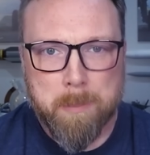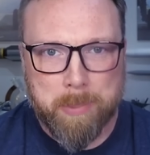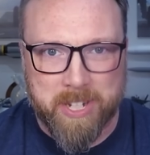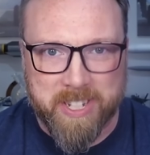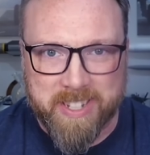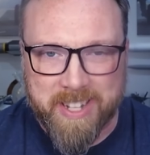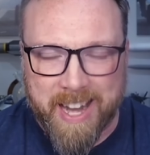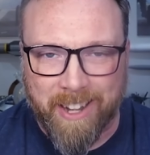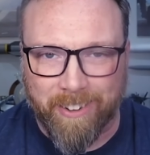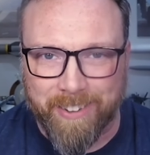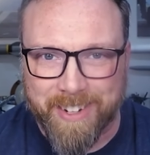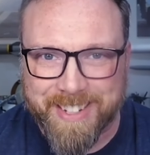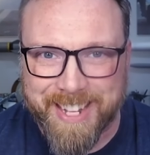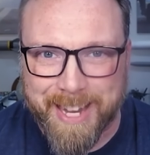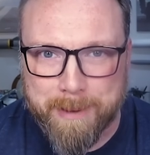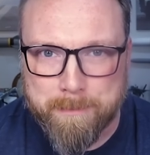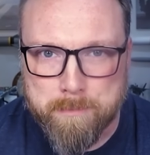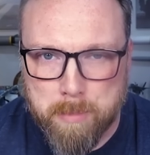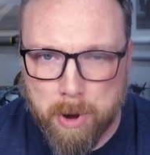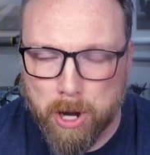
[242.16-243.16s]
but it
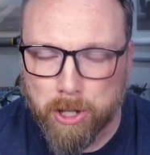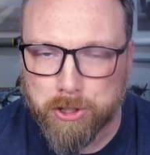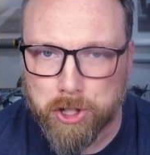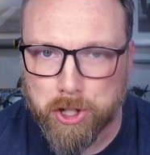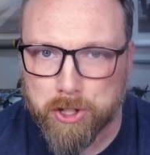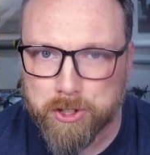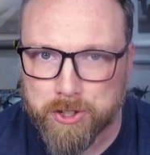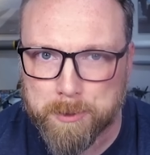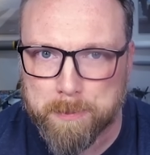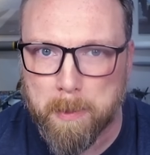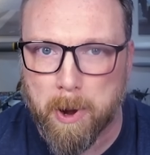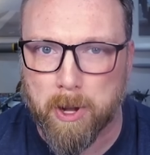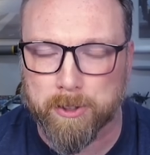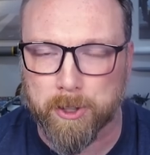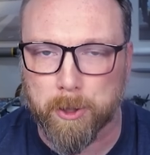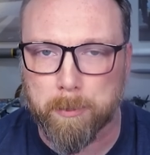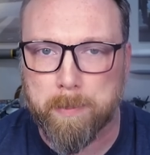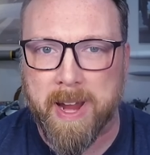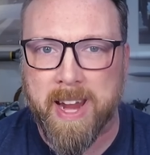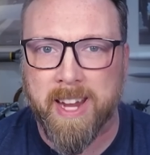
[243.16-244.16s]
carries a much
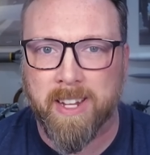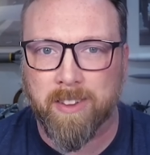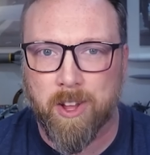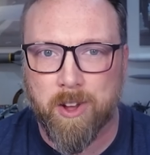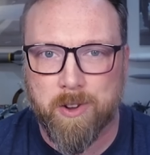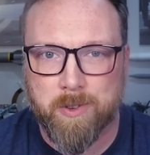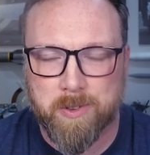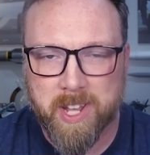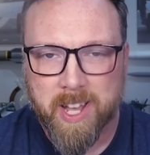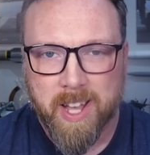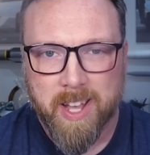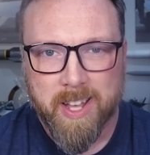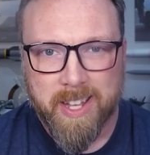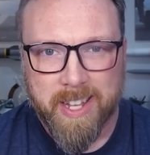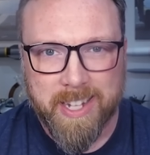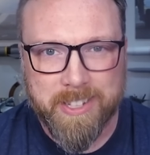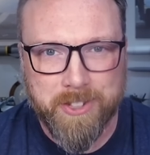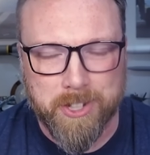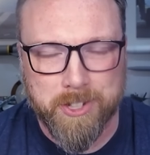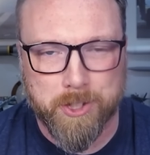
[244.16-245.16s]
smaller payload
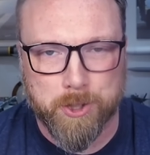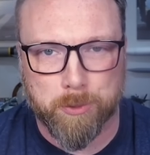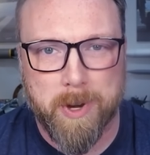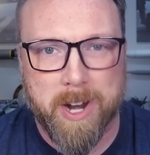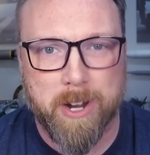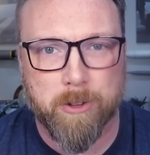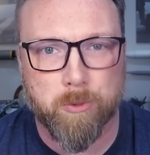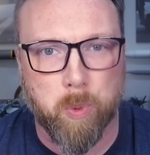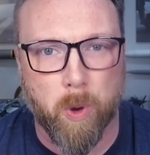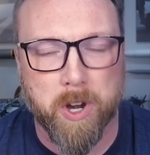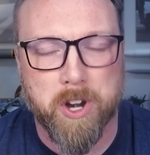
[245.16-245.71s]
at just around